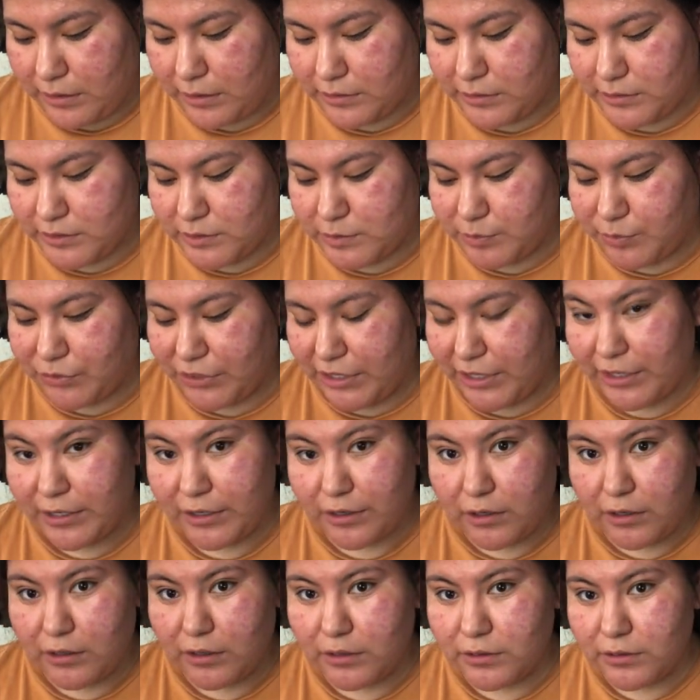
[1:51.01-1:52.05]
spread it
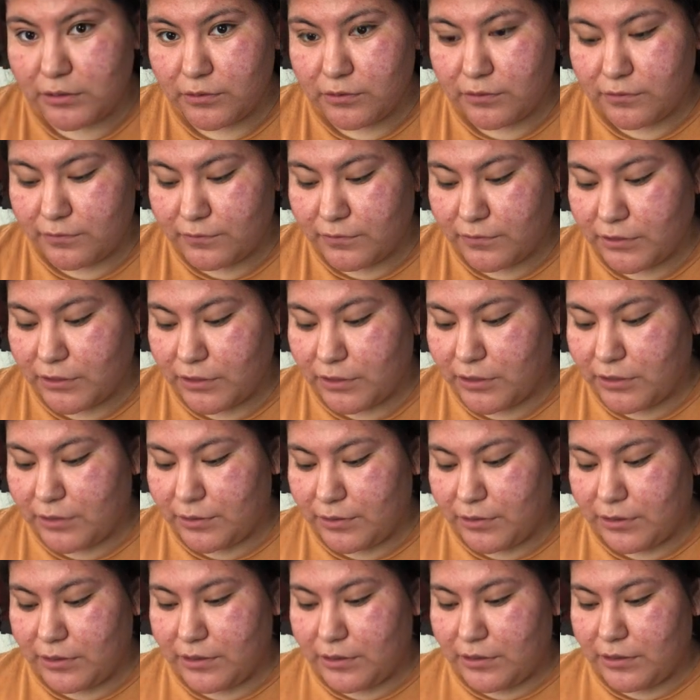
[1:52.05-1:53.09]
all over.
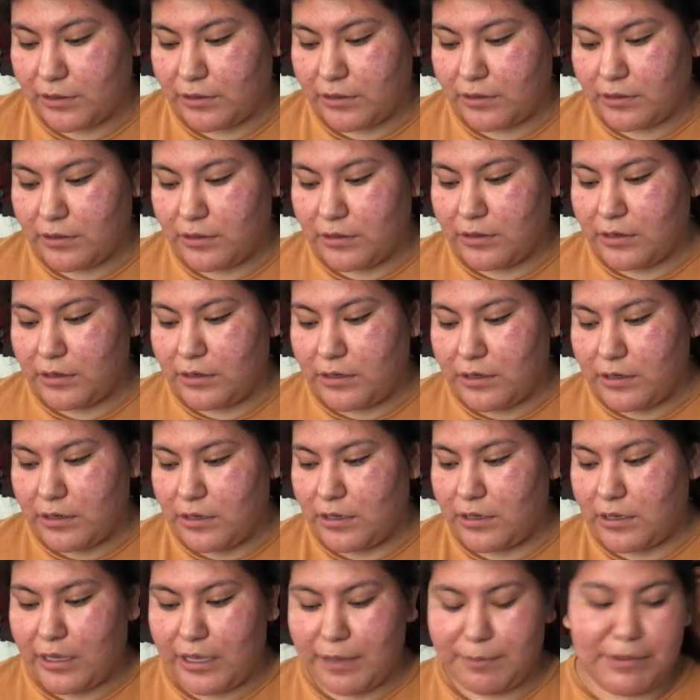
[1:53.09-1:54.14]

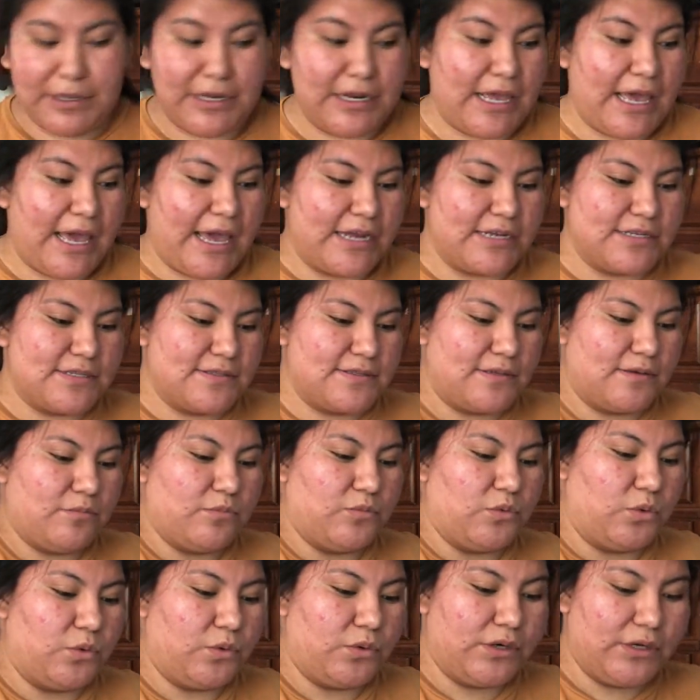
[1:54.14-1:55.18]
I'm going to add some
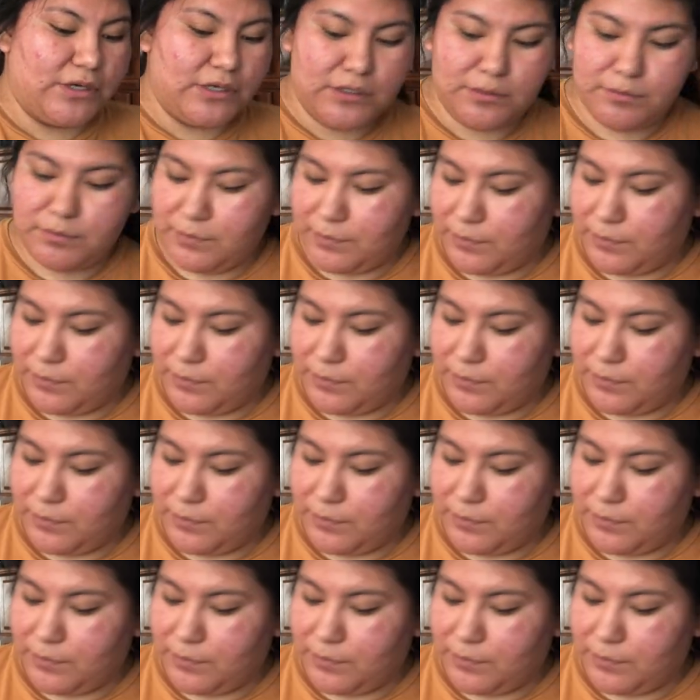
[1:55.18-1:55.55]
more.